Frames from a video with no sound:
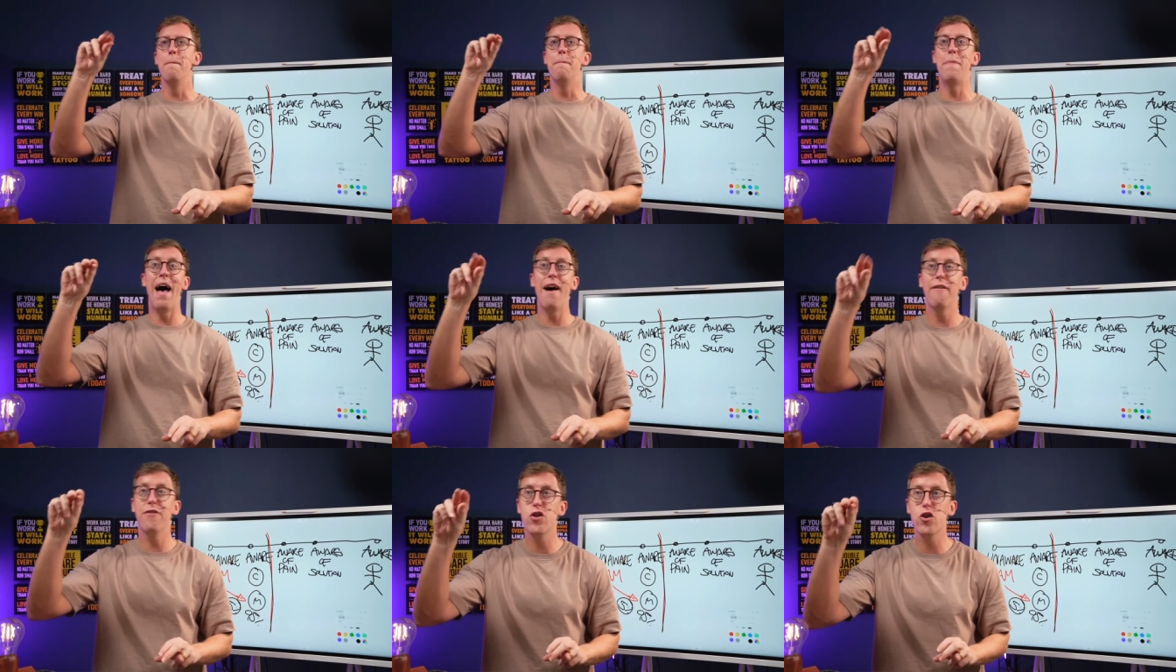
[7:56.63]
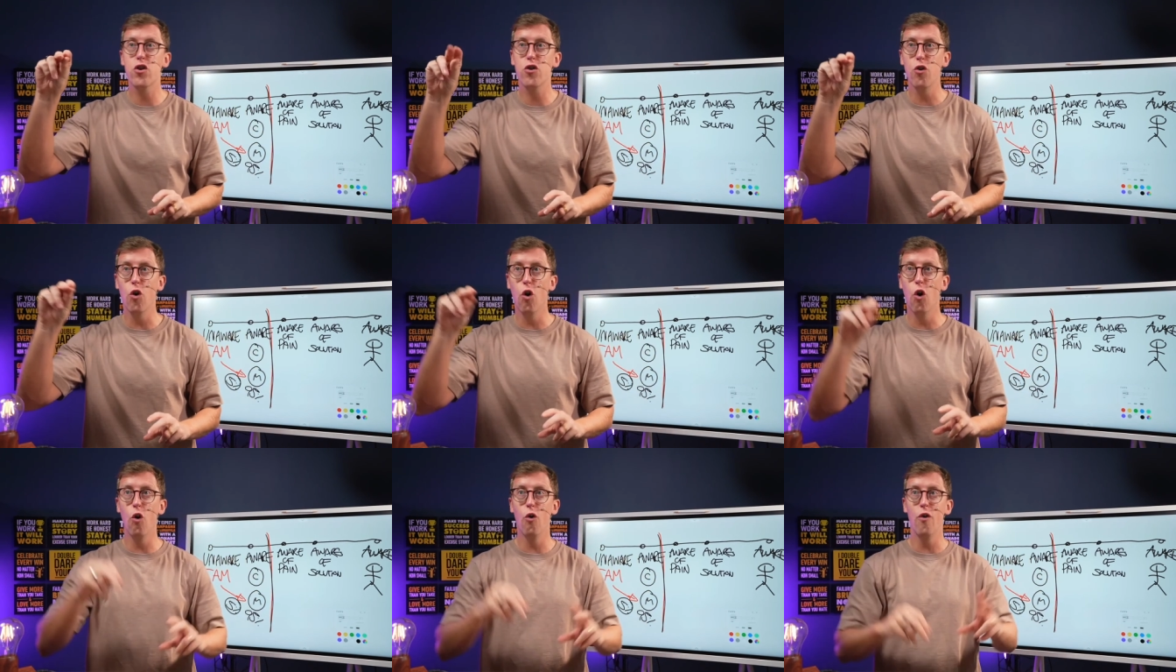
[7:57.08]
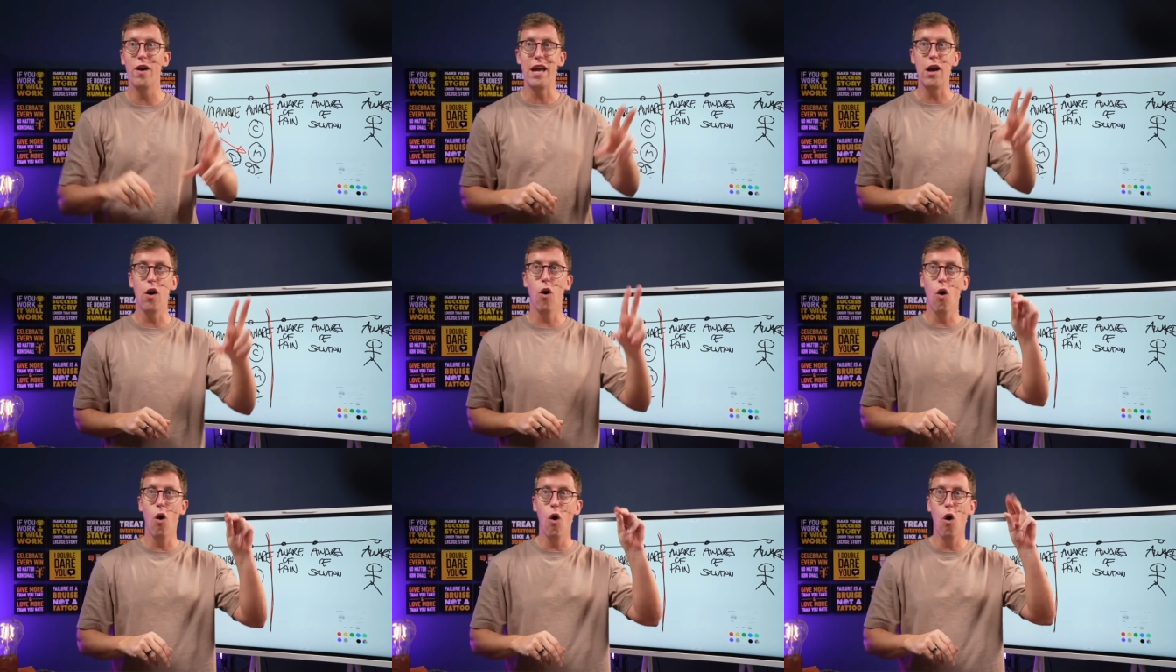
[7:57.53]
Beth's
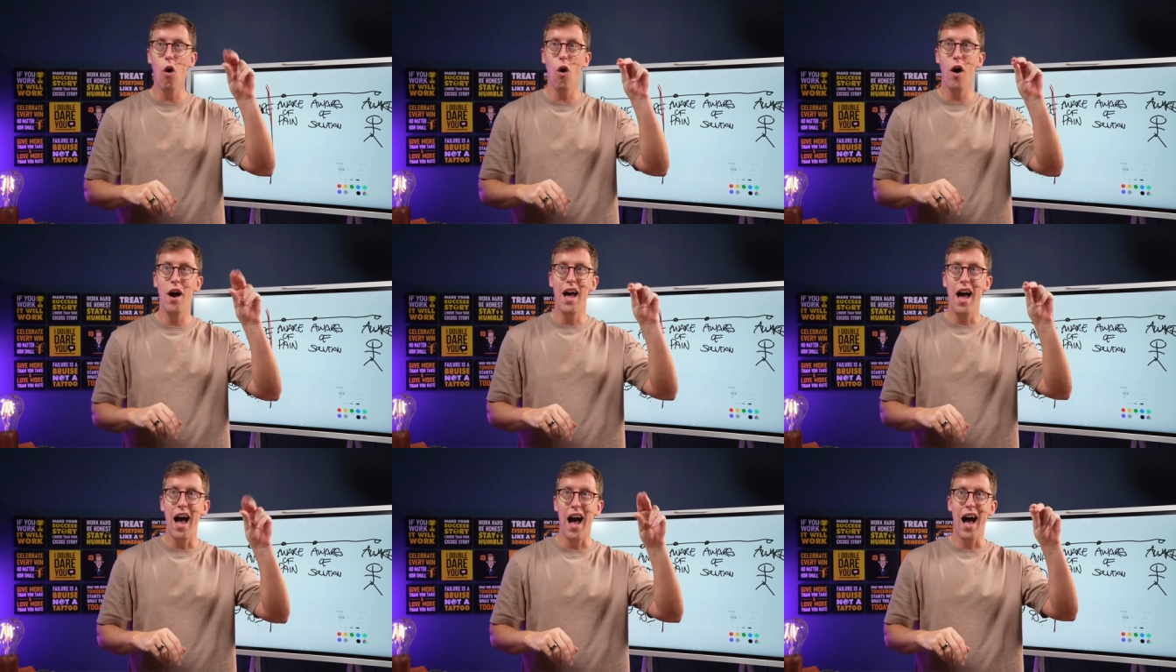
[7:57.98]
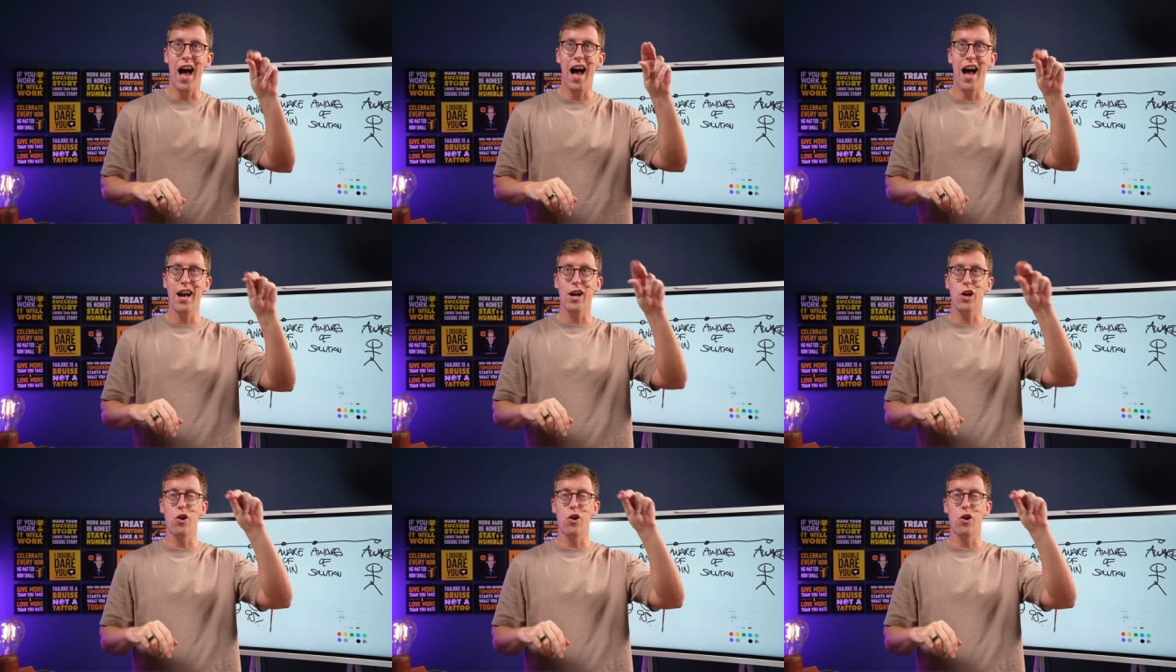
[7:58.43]
story or uh,